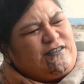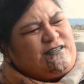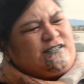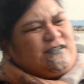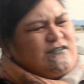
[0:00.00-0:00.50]
know,
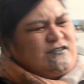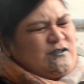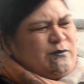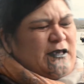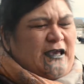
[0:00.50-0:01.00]
there's a lot
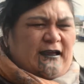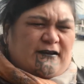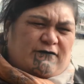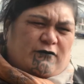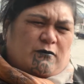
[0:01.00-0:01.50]
to be
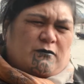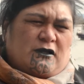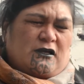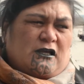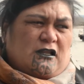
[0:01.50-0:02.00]
gained from
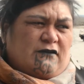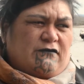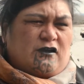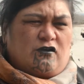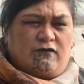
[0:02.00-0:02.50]

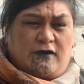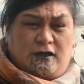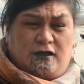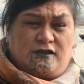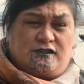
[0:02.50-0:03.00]
living your
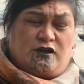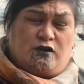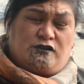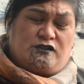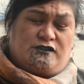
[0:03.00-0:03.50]
values.
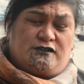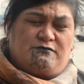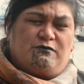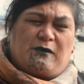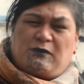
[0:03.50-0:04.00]
So just
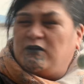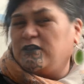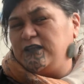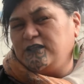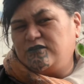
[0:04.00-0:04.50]
maybe
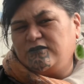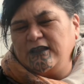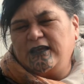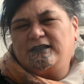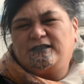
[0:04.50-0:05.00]
I'll end
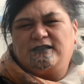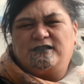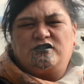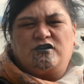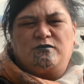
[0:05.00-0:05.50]
on that
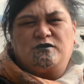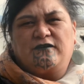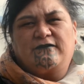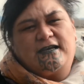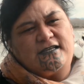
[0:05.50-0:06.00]
in terms
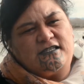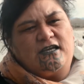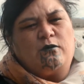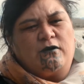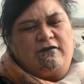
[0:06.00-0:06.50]
of
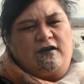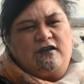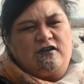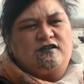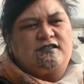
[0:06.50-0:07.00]
Ngāti awa
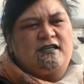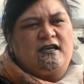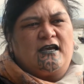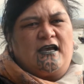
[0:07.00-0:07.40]
values